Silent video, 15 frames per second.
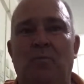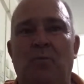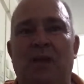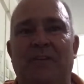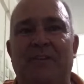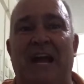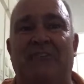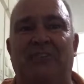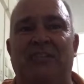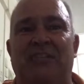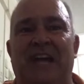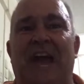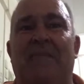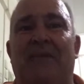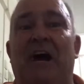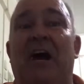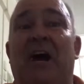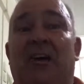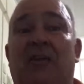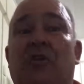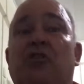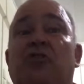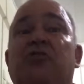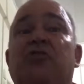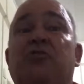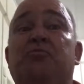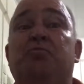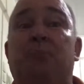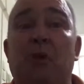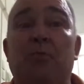not just have a
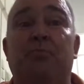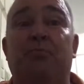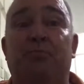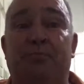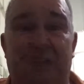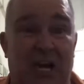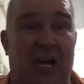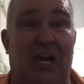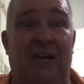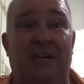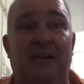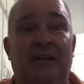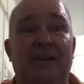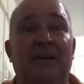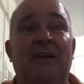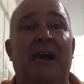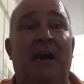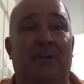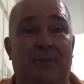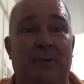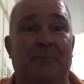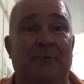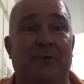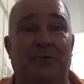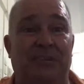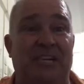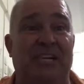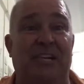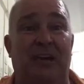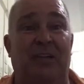poop ton of crypto
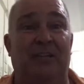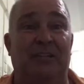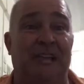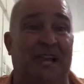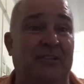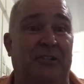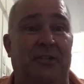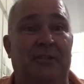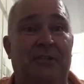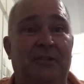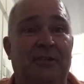sitting on a ledger,